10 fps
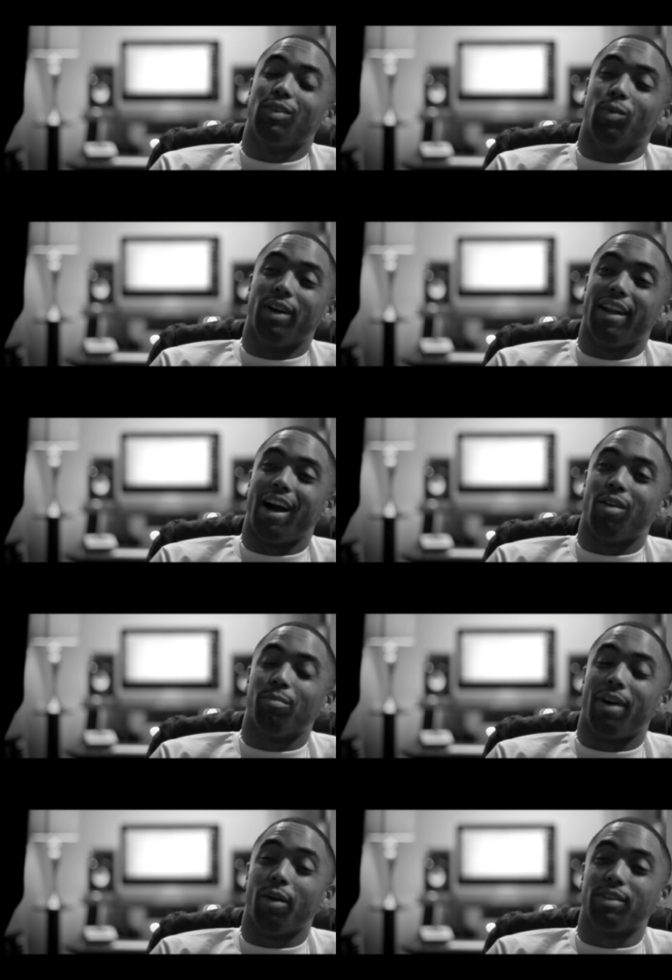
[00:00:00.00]
What
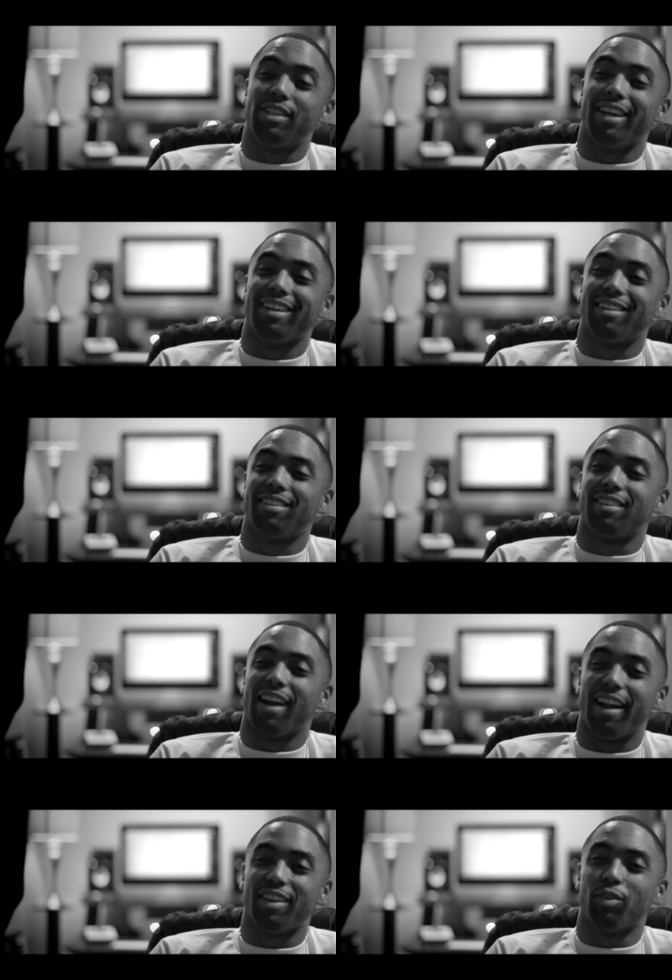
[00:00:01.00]
album? I would take
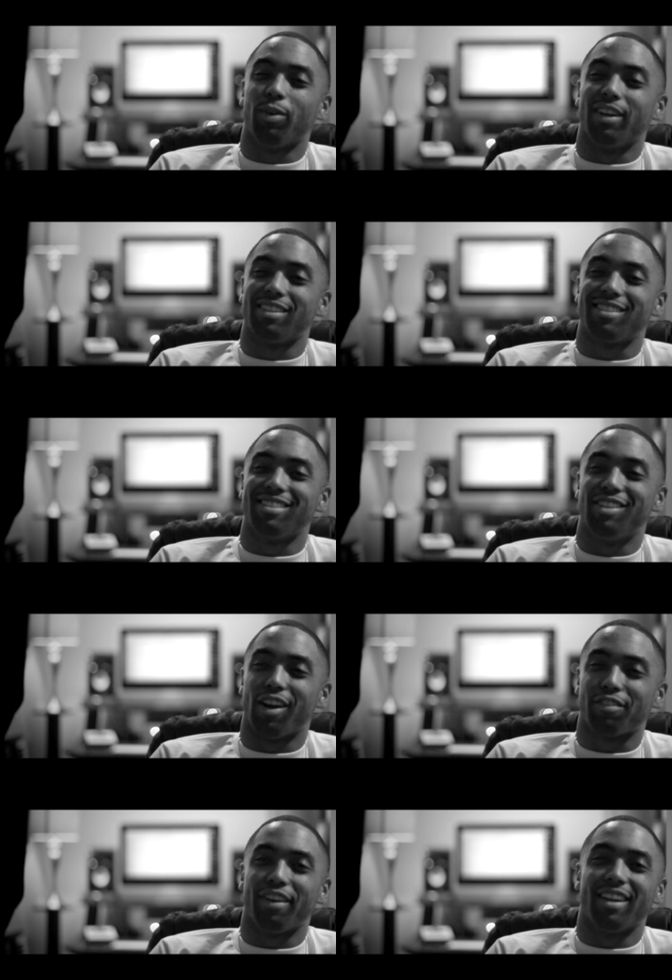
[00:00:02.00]
Kanye West,
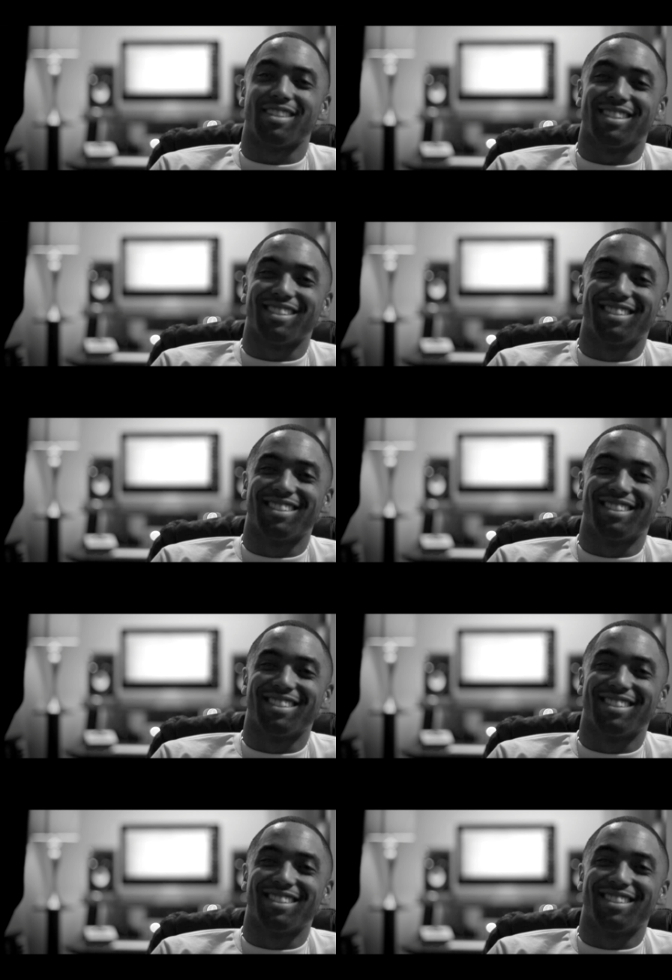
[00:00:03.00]
Dark Fantasy.